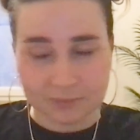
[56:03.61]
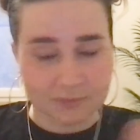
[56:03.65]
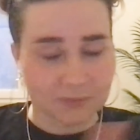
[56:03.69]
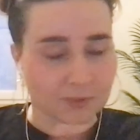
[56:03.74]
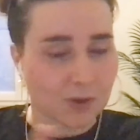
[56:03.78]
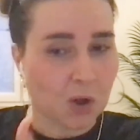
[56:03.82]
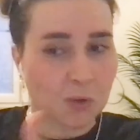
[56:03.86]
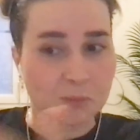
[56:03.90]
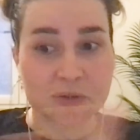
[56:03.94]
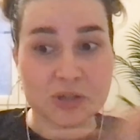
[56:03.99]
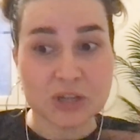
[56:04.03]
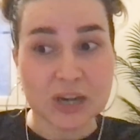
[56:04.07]

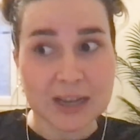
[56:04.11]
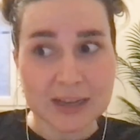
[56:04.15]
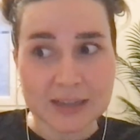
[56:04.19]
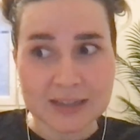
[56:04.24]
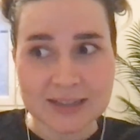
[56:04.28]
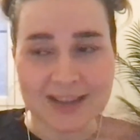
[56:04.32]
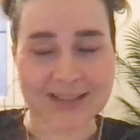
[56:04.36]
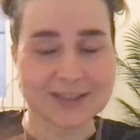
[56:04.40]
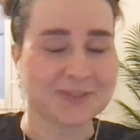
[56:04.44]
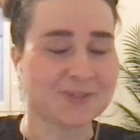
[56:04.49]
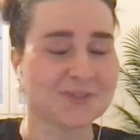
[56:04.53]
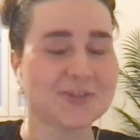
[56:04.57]
object.
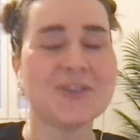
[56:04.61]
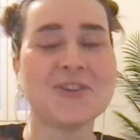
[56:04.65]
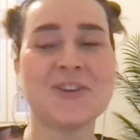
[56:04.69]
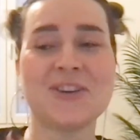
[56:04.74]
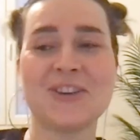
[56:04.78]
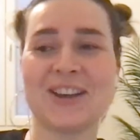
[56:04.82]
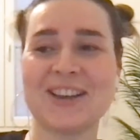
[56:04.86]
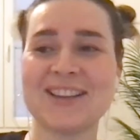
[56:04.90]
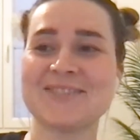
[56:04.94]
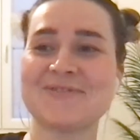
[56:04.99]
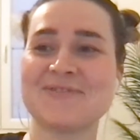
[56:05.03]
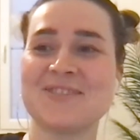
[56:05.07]
I don't
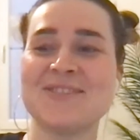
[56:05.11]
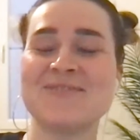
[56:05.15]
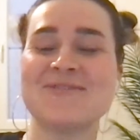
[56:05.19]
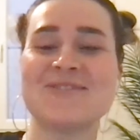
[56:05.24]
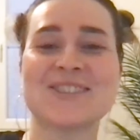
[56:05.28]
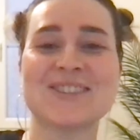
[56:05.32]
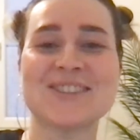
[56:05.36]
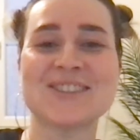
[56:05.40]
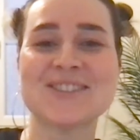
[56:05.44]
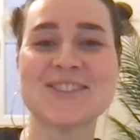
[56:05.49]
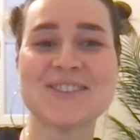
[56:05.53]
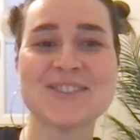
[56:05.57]
know what
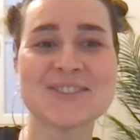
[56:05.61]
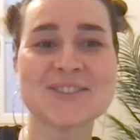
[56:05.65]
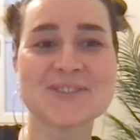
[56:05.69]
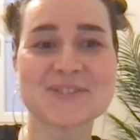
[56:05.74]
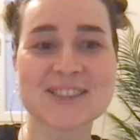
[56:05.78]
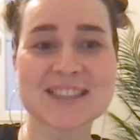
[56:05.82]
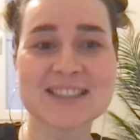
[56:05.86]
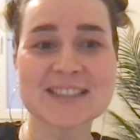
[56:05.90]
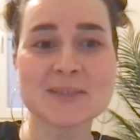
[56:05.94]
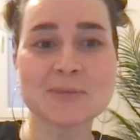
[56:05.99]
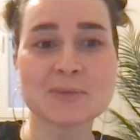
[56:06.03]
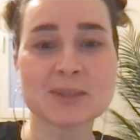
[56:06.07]
word to use for
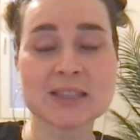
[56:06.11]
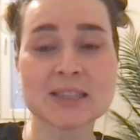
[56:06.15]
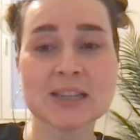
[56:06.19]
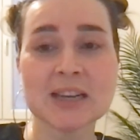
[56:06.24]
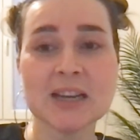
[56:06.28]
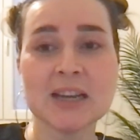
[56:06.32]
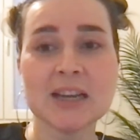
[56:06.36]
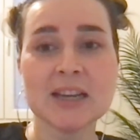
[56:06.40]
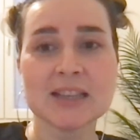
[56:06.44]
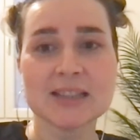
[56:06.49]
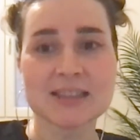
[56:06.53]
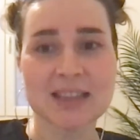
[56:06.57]
this, but
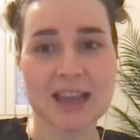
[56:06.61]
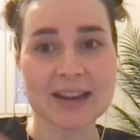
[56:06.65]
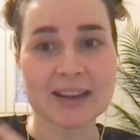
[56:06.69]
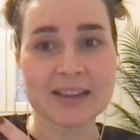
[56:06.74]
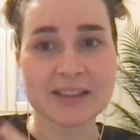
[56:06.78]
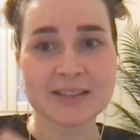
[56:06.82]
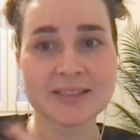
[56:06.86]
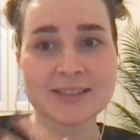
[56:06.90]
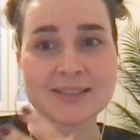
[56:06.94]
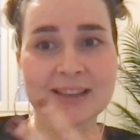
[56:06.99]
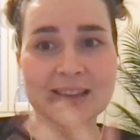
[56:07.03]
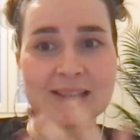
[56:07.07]
that is
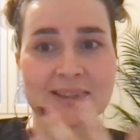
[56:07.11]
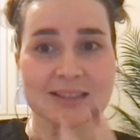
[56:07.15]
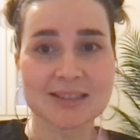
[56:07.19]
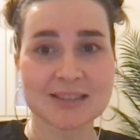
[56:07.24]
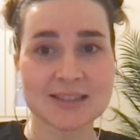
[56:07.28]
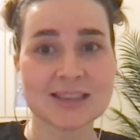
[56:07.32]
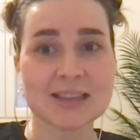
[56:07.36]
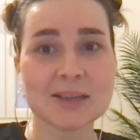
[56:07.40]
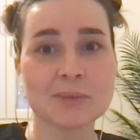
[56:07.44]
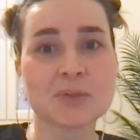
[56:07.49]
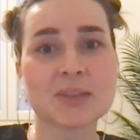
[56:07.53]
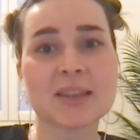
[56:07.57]
a
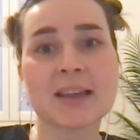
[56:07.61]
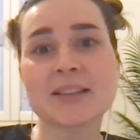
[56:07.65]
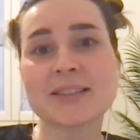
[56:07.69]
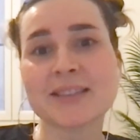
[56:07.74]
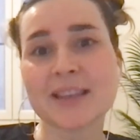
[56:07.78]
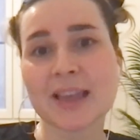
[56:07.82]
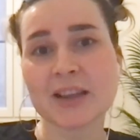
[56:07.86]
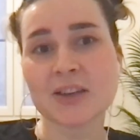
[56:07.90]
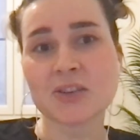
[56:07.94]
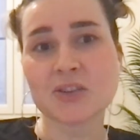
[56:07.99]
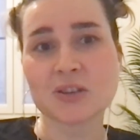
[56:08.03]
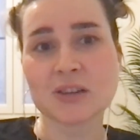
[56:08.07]
thing. But that's
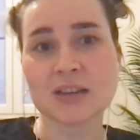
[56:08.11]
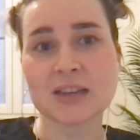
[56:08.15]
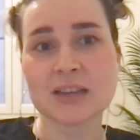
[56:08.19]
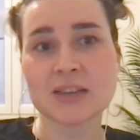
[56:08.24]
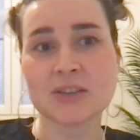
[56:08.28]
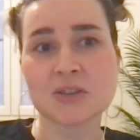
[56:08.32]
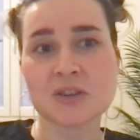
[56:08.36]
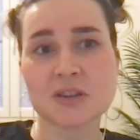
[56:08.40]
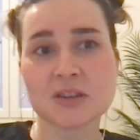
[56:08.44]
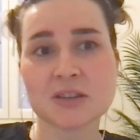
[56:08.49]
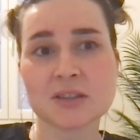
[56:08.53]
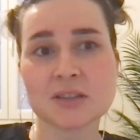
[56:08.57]
actually
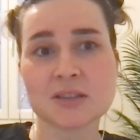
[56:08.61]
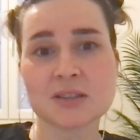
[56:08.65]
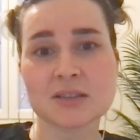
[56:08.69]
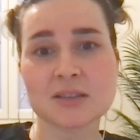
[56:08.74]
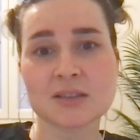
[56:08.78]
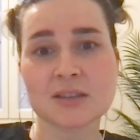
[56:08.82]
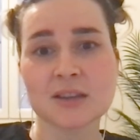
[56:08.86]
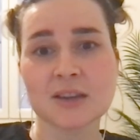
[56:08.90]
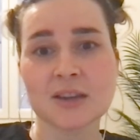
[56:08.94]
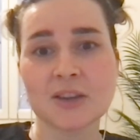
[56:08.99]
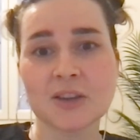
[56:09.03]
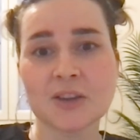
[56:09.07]
just
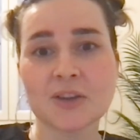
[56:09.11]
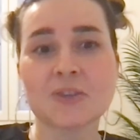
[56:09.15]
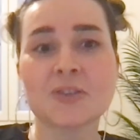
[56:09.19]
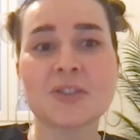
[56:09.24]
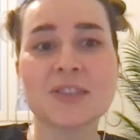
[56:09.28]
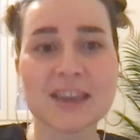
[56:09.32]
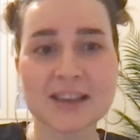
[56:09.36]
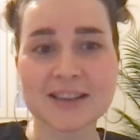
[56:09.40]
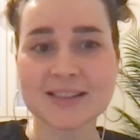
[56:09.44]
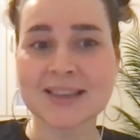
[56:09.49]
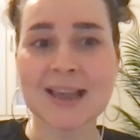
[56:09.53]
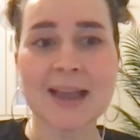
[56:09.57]
the
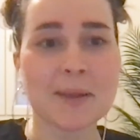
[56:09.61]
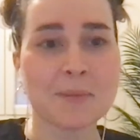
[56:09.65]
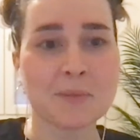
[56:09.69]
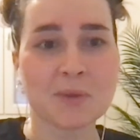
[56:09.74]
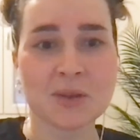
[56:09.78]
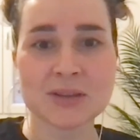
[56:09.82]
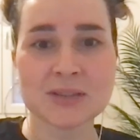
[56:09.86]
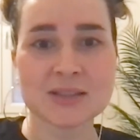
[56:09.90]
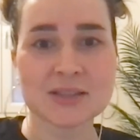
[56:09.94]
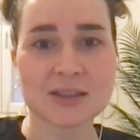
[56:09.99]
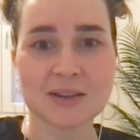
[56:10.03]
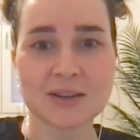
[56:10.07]

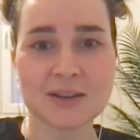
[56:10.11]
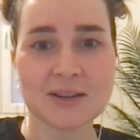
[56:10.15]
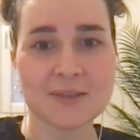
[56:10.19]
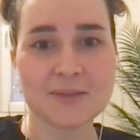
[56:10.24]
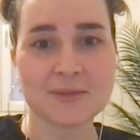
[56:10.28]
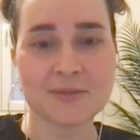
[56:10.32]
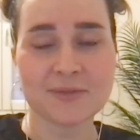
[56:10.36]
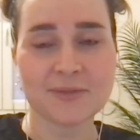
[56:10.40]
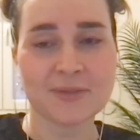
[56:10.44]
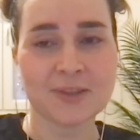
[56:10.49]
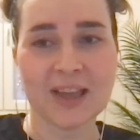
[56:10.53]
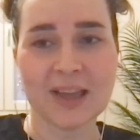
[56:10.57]
excitement of